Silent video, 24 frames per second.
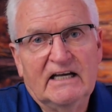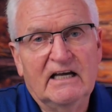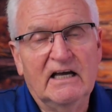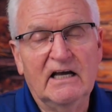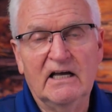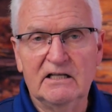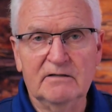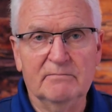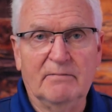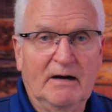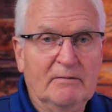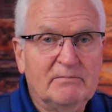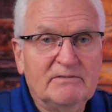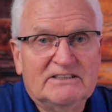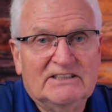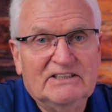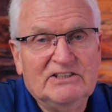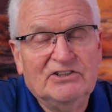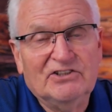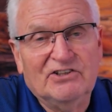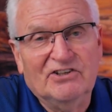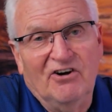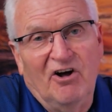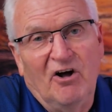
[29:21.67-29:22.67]
The Bible says you
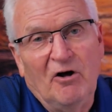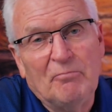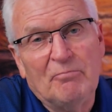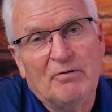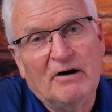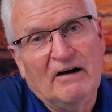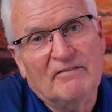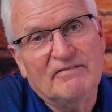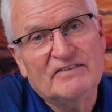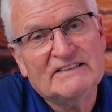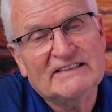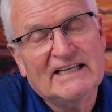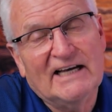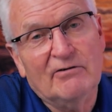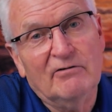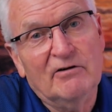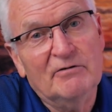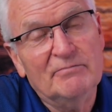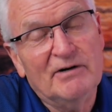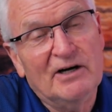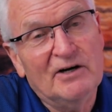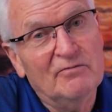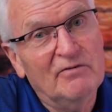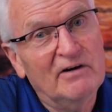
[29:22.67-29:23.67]
can all prophesy one
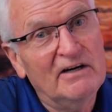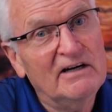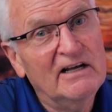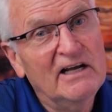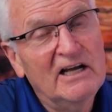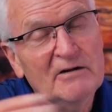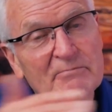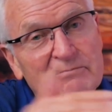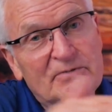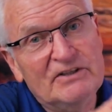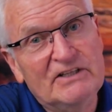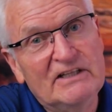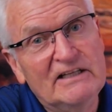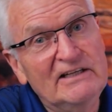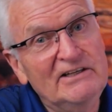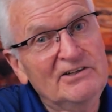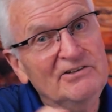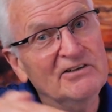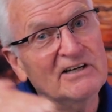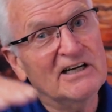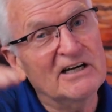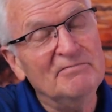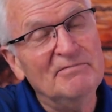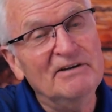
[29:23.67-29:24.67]
by one, but then you
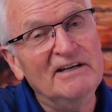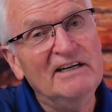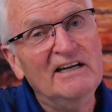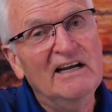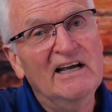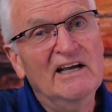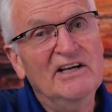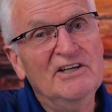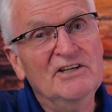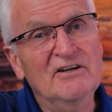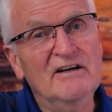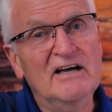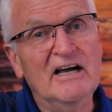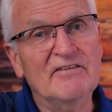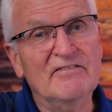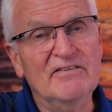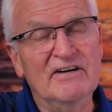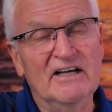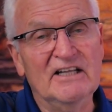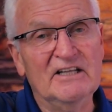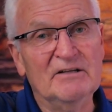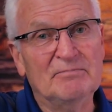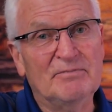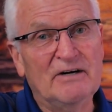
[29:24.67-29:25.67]
come in, you have
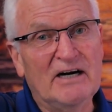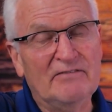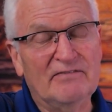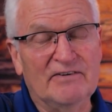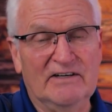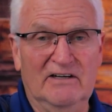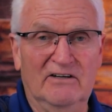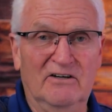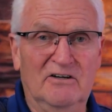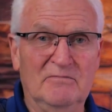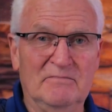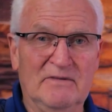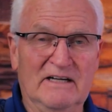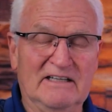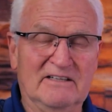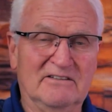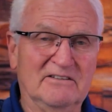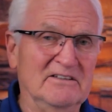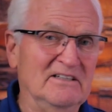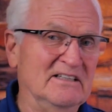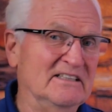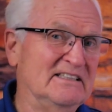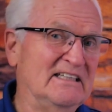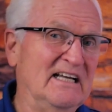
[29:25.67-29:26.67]
another prophet, and oh my
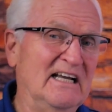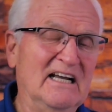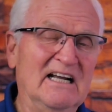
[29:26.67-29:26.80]
goodness,